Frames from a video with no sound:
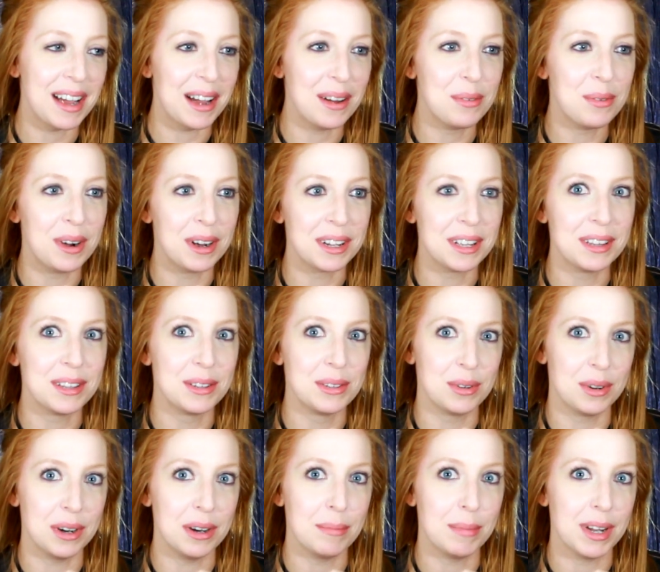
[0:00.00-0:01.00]
I walk in
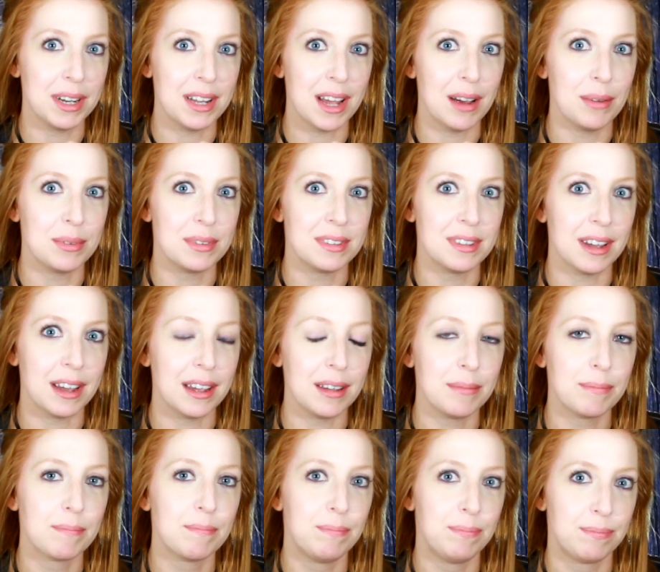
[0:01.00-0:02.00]
the door, and my dad was
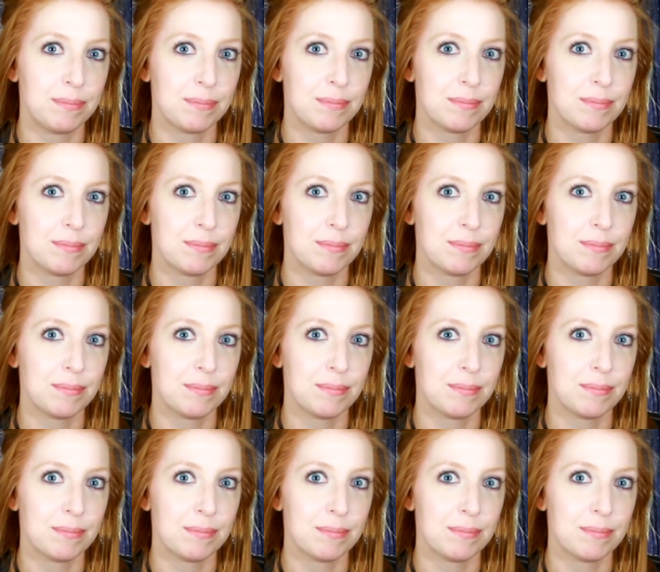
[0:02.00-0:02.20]
like,